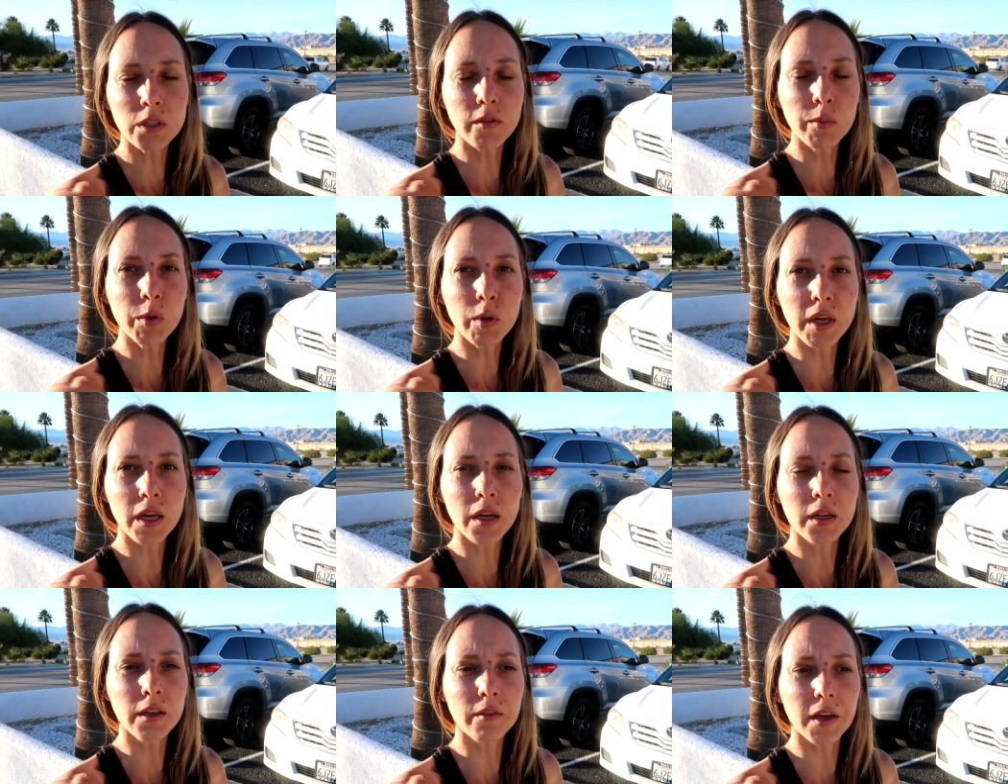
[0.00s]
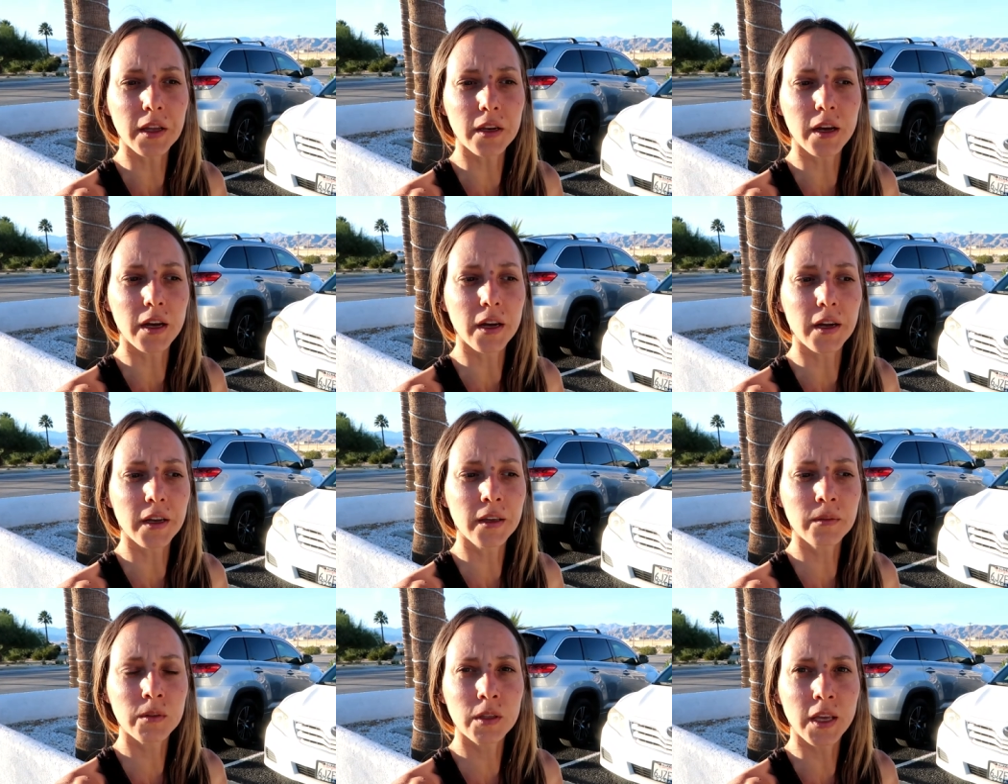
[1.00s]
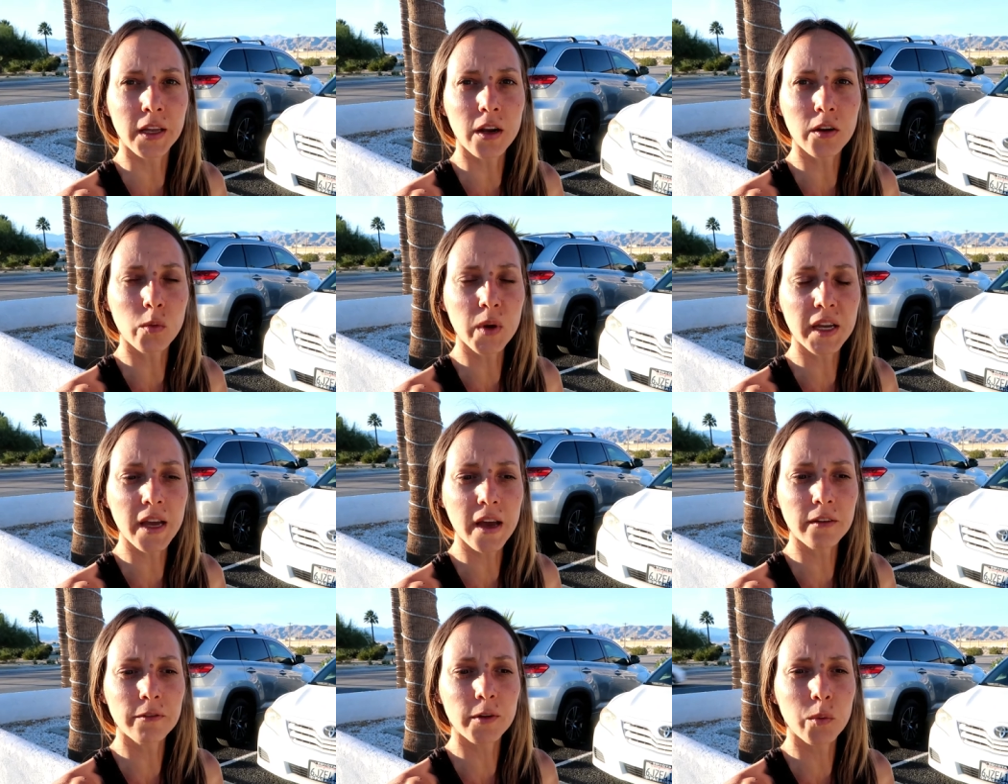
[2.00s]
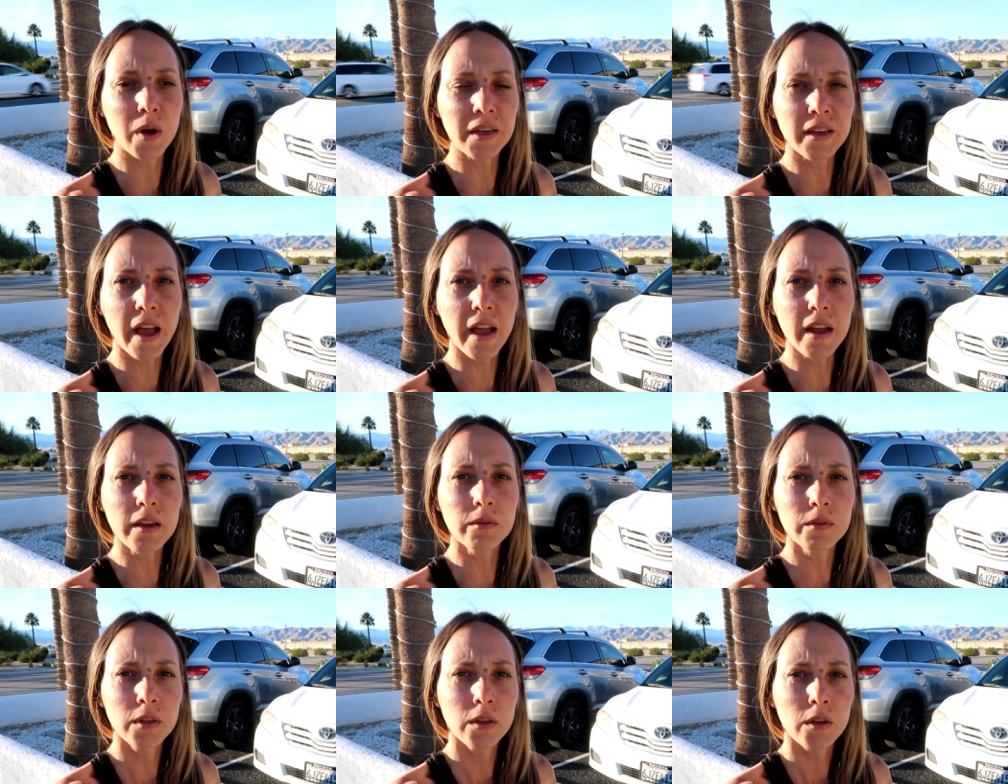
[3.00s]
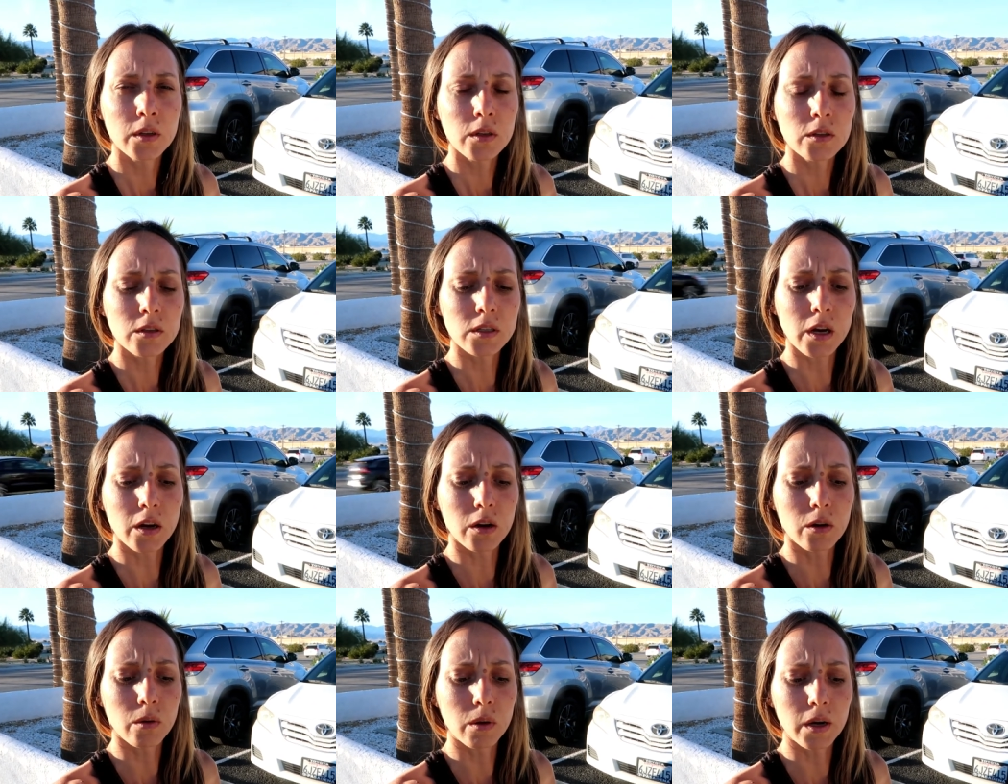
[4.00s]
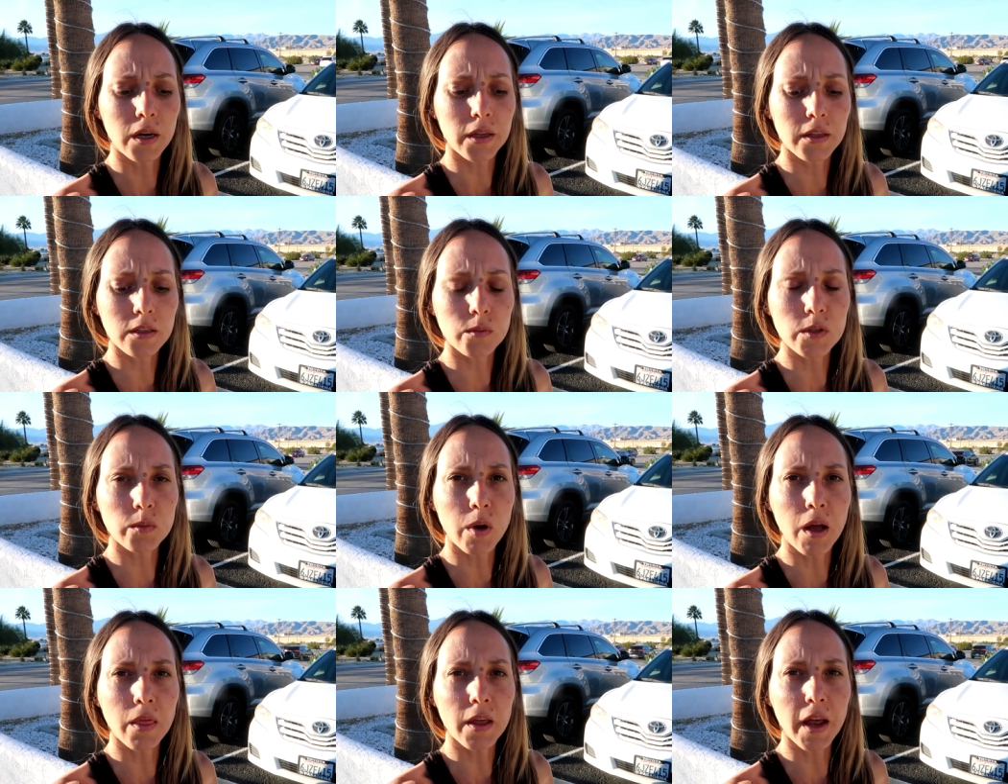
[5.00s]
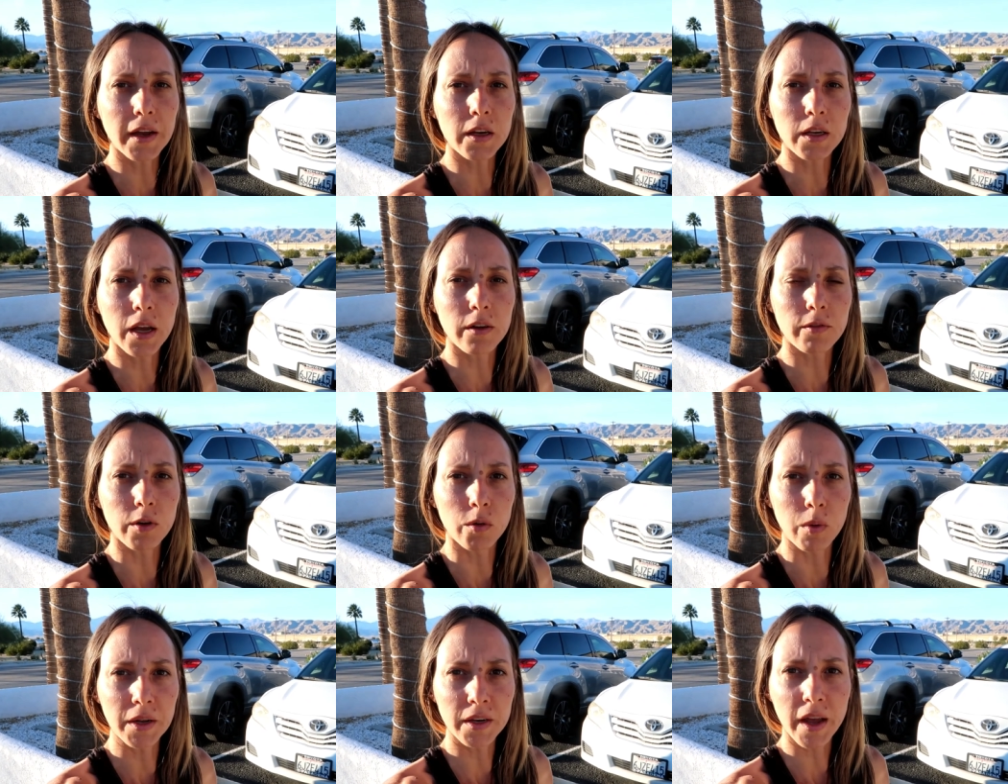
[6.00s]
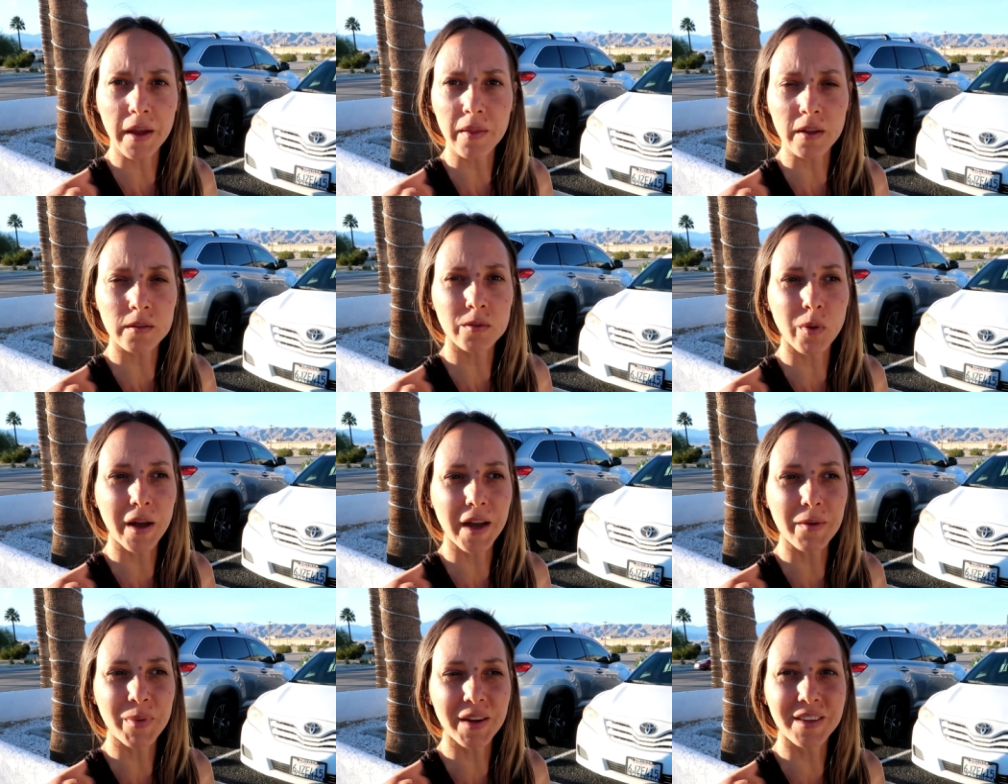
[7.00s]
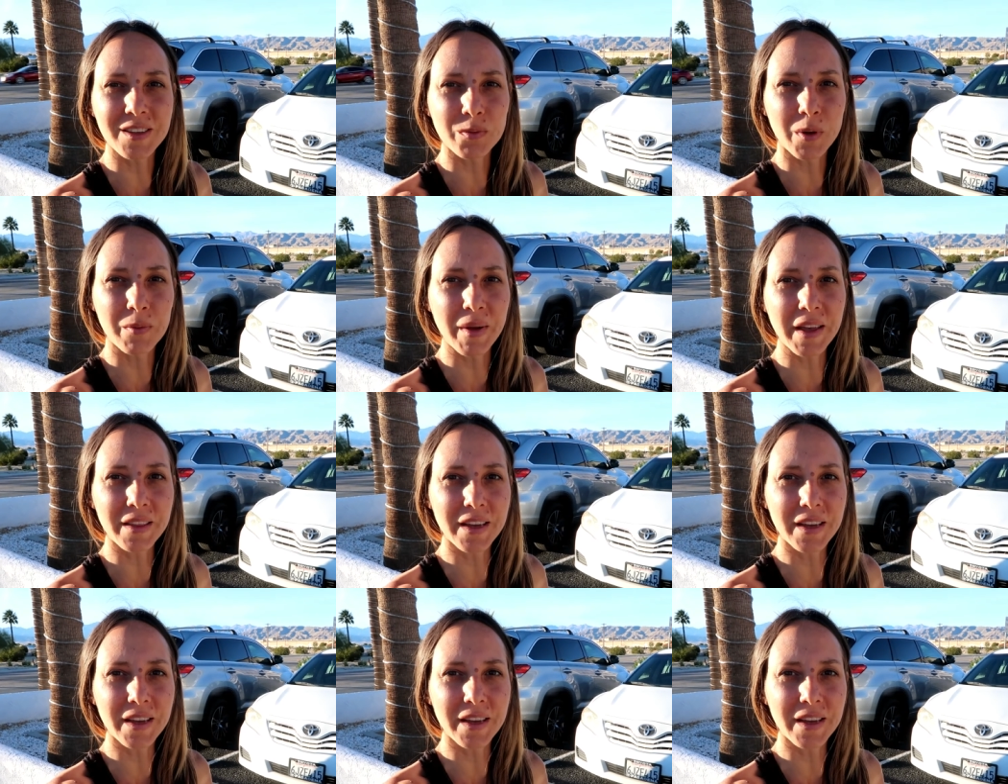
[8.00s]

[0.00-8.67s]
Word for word: of them you can't even uh, get on a weekend for one day so uh, this was one that I could get for one day and that's why I picked this one mainly.